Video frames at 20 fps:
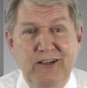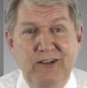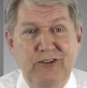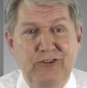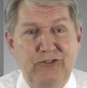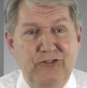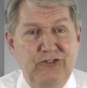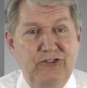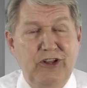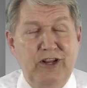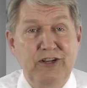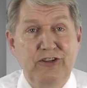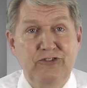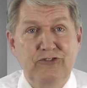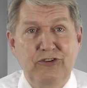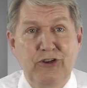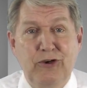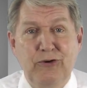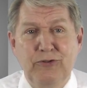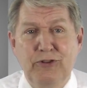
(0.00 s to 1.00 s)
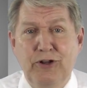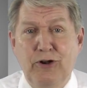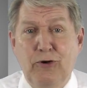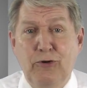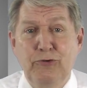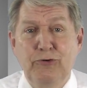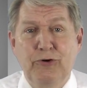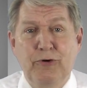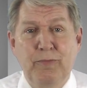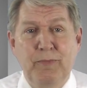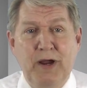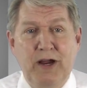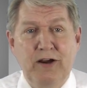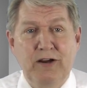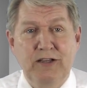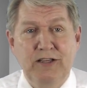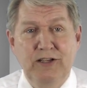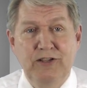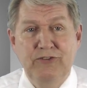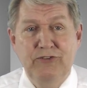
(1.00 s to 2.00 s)
Studies show that older
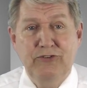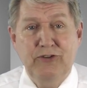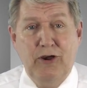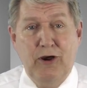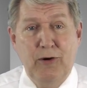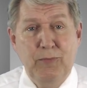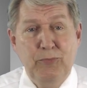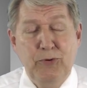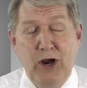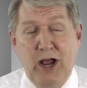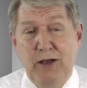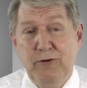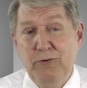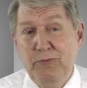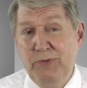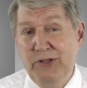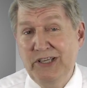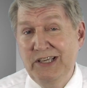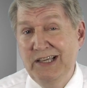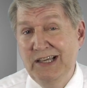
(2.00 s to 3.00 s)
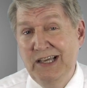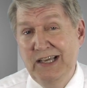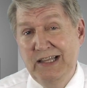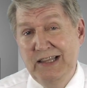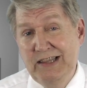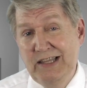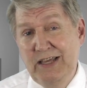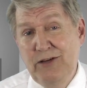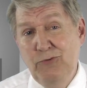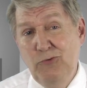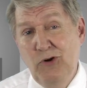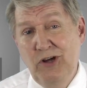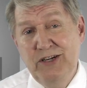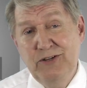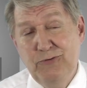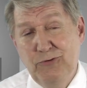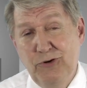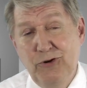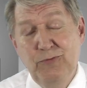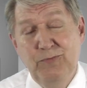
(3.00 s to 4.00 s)
Americans are probably the
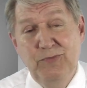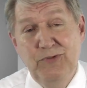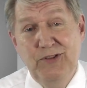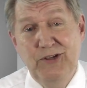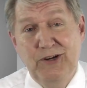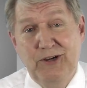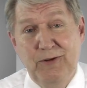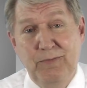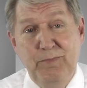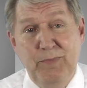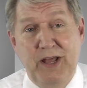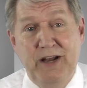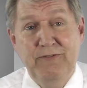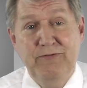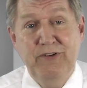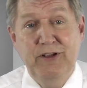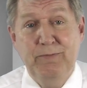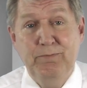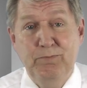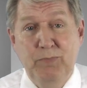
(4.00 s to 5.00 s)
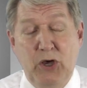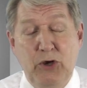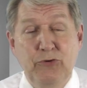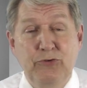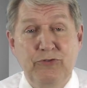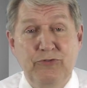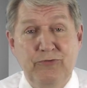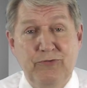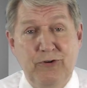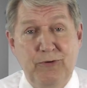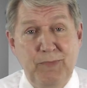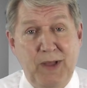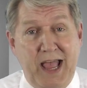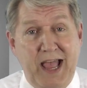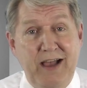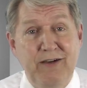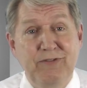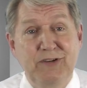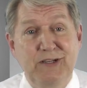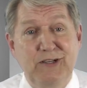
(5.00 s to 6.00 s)
one group that could benefit most from
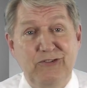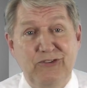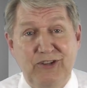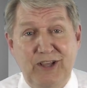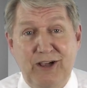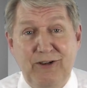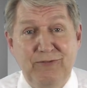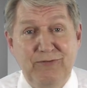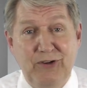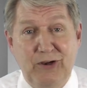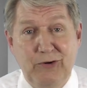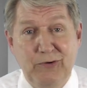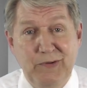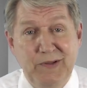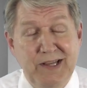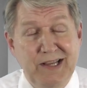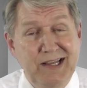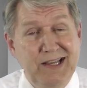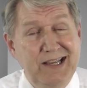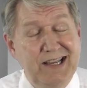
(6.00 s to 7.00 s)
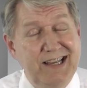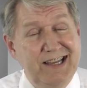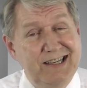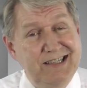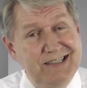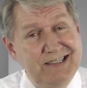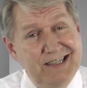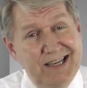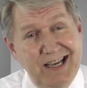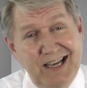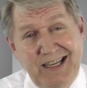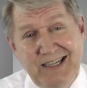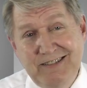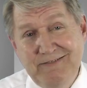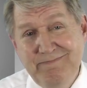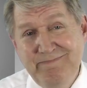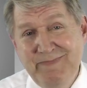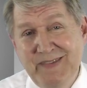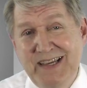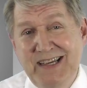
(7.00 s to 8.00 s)
having a cell phone, and yet
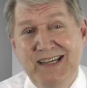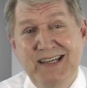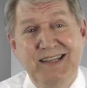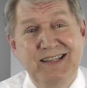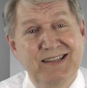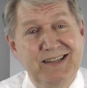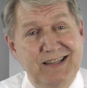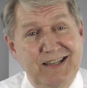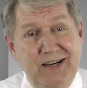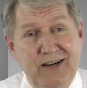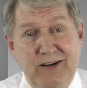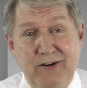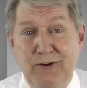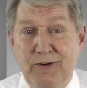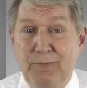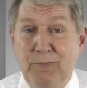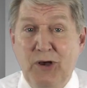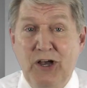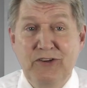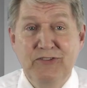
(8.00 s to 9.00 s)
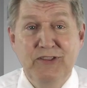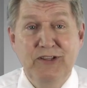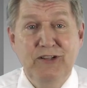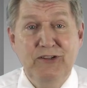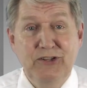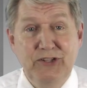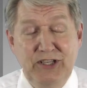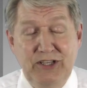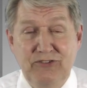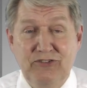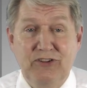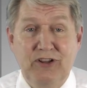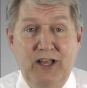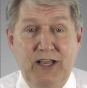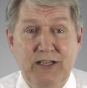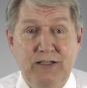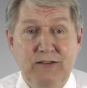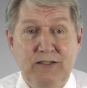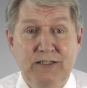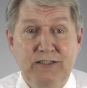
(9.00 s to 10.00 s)
they're among the least
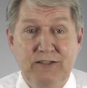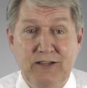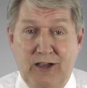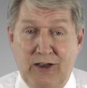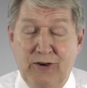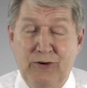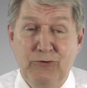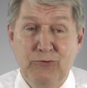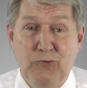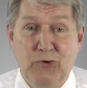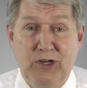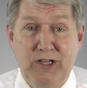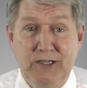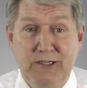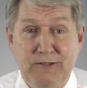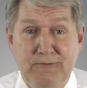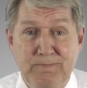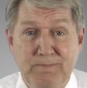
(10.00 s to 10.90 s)
likely to own one.